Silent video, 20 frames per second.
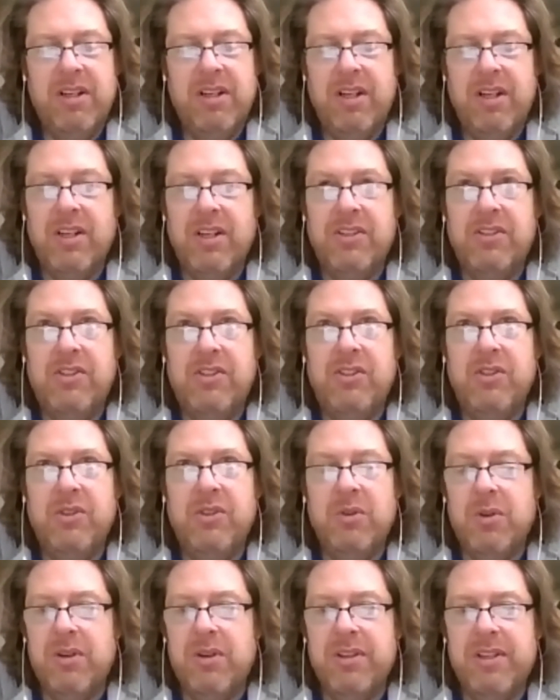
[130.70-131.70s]

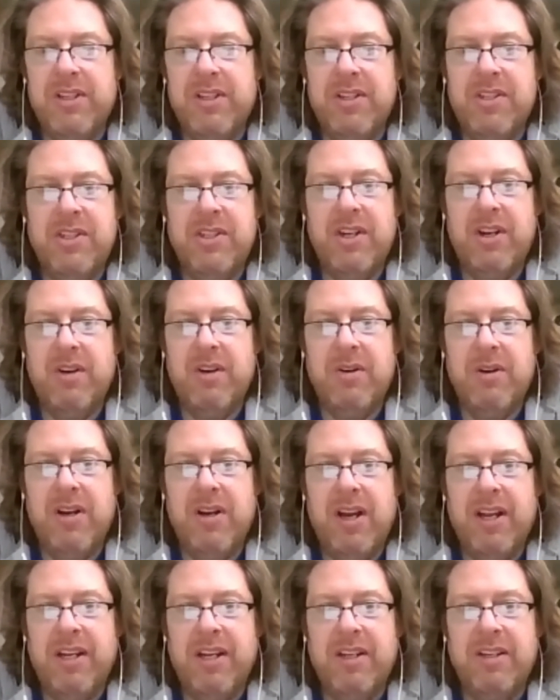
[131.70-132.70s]
adore this show.
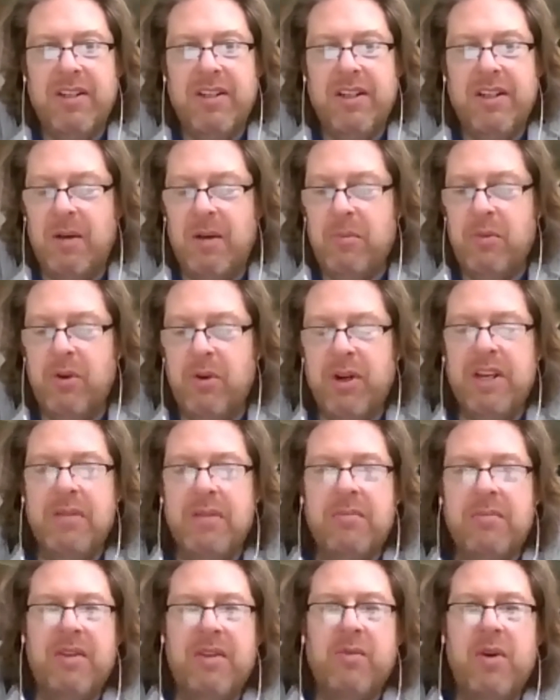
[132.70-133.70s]
I'm working
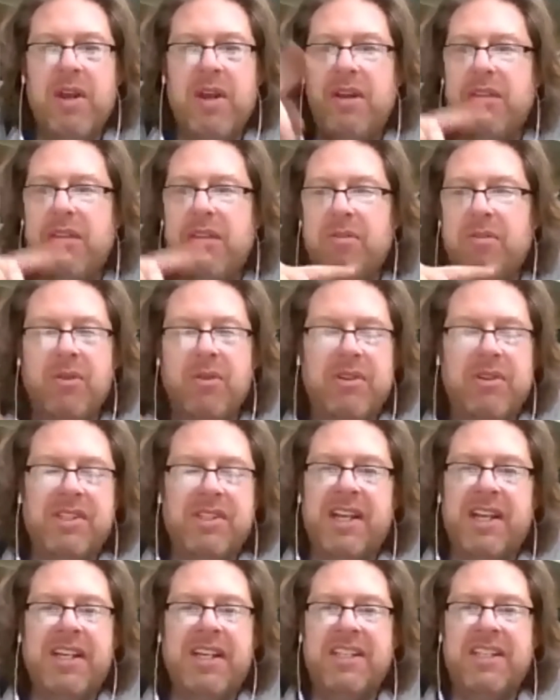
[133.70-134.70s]
my way through a
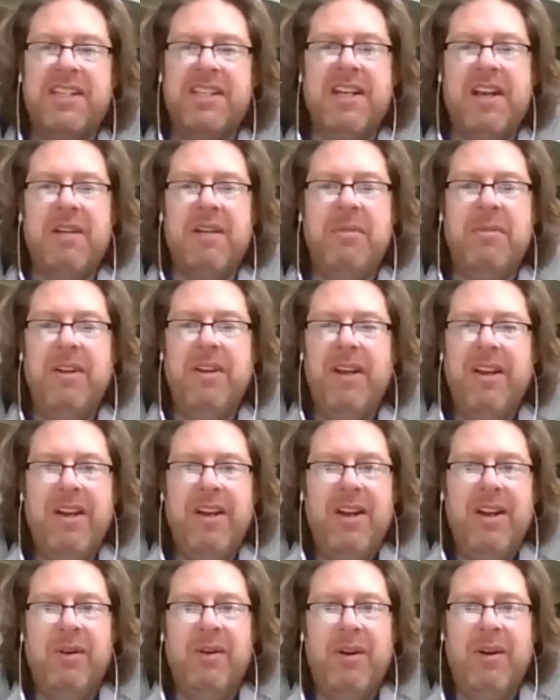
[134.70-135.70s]
second time
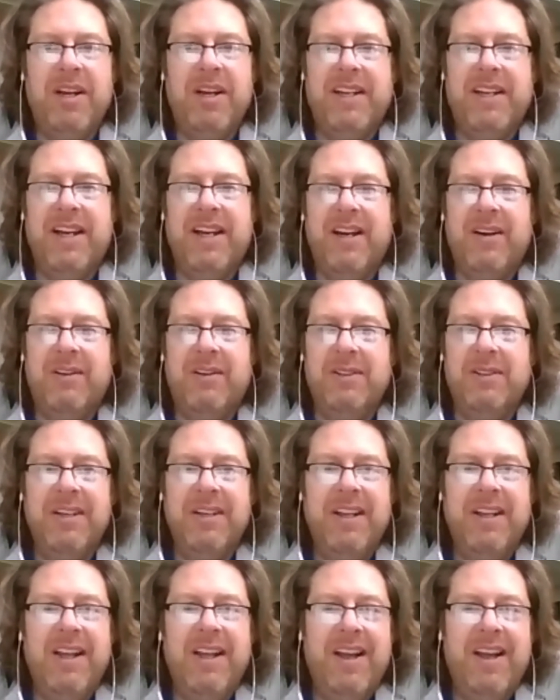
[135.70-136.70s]
right now.
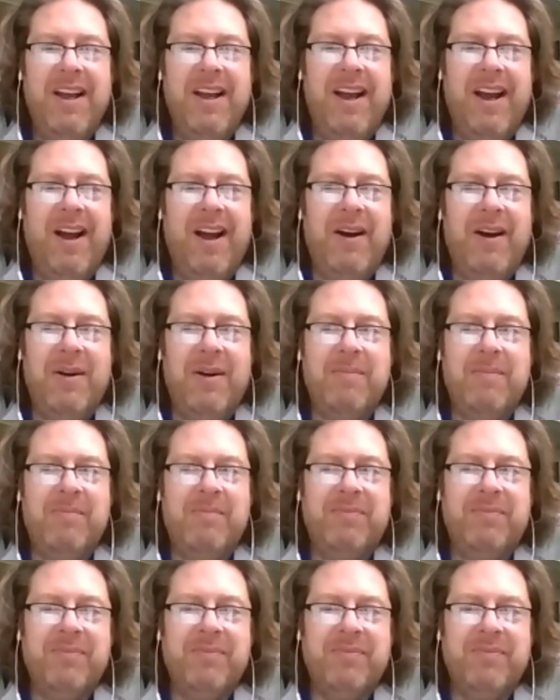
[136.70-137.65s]
Um,